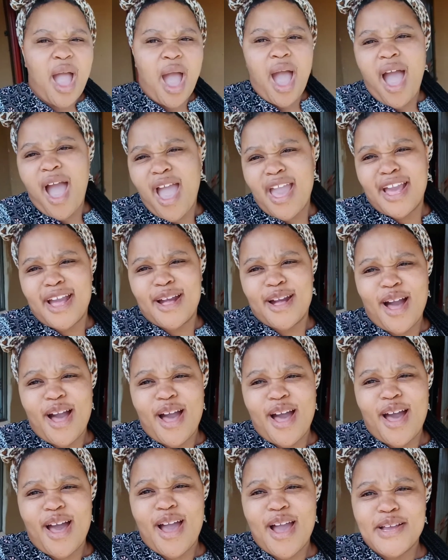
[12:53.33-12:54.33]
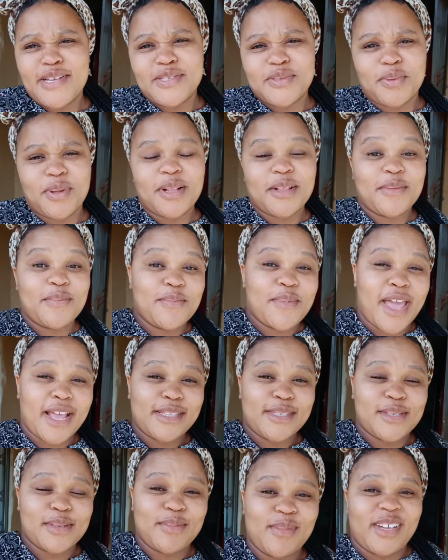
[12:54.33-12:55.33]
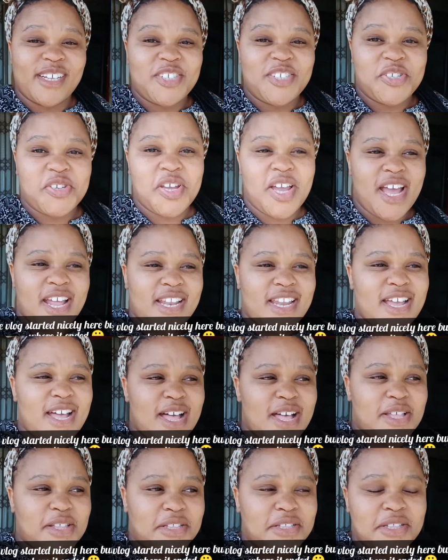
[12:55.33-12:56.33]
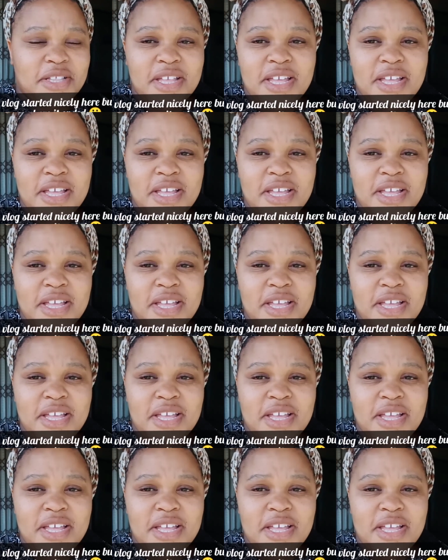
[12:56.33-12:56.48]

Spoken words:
Hi guys, welcome back to my channel.